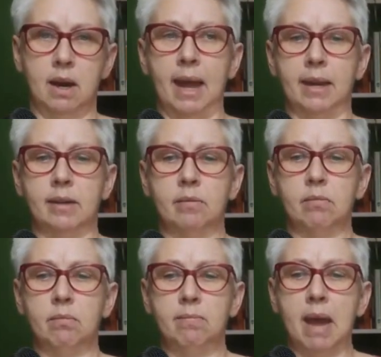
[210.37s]
And
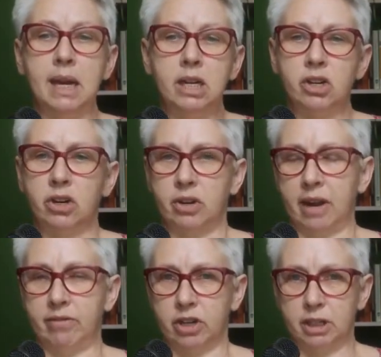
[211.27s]
many
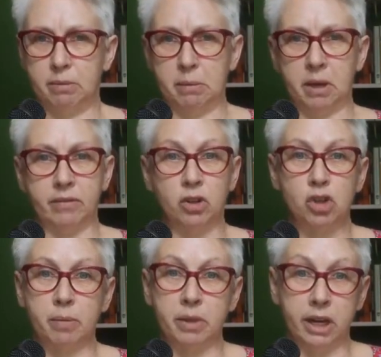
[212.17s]
neurodivergent people have no
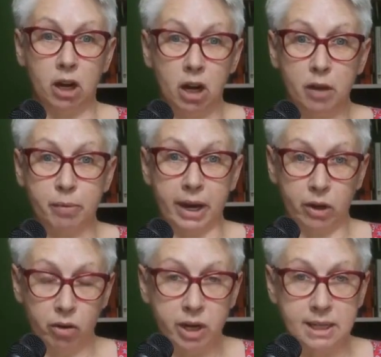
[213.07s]
trouble at all
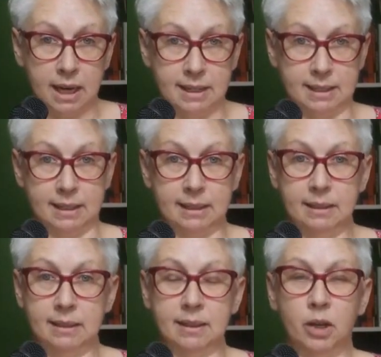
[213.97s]
prioritizing.
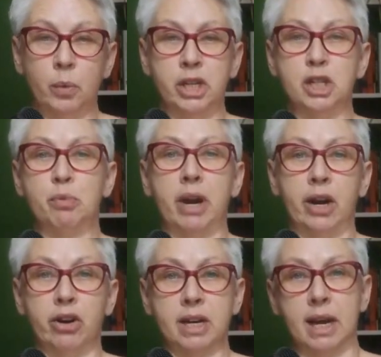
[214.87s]
We just
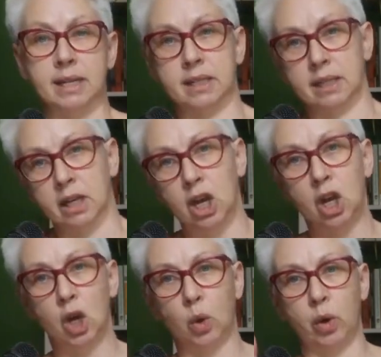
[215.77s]
prioritize the
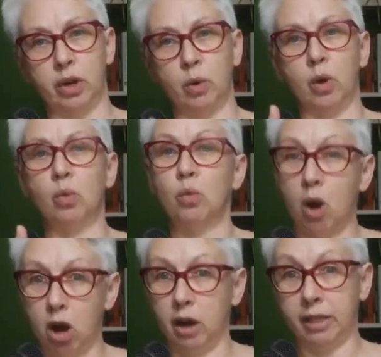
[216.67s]
quote unquote
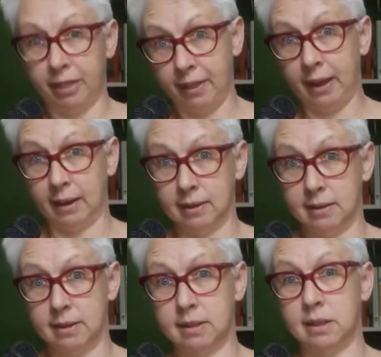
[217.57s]
wrong
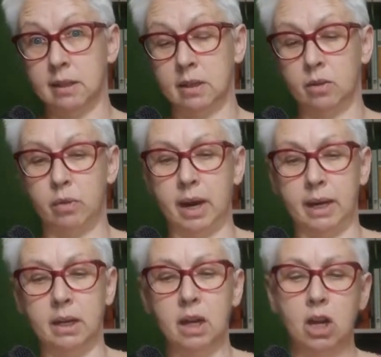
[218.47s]
things,
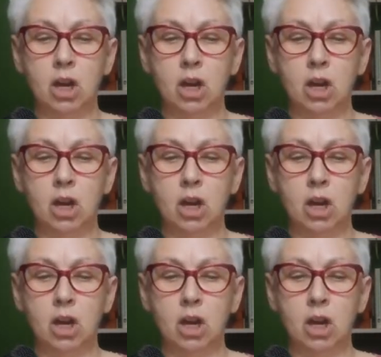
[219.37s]
right?